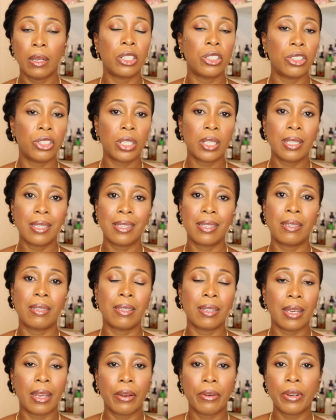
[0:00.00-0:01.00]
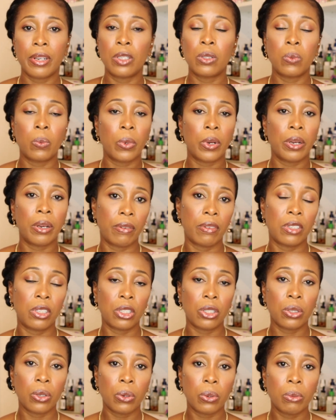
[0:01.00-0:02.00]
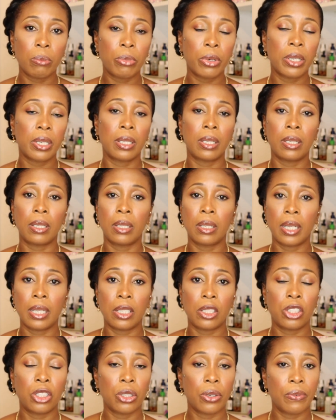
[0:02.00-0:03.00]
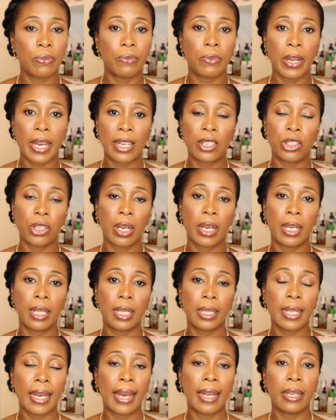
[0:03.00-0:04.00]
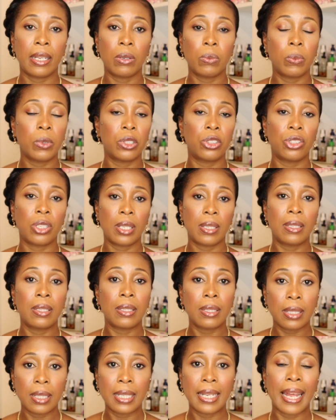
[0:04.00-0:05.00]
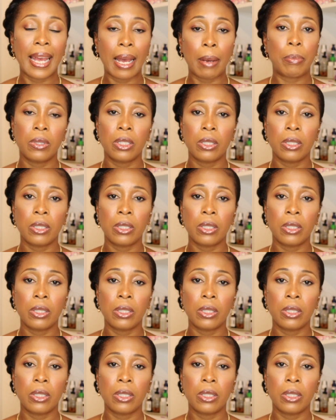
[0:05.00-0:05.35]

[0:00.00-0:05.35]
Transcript: or just areas where it is so brittle and it's so fragile that it will just snap.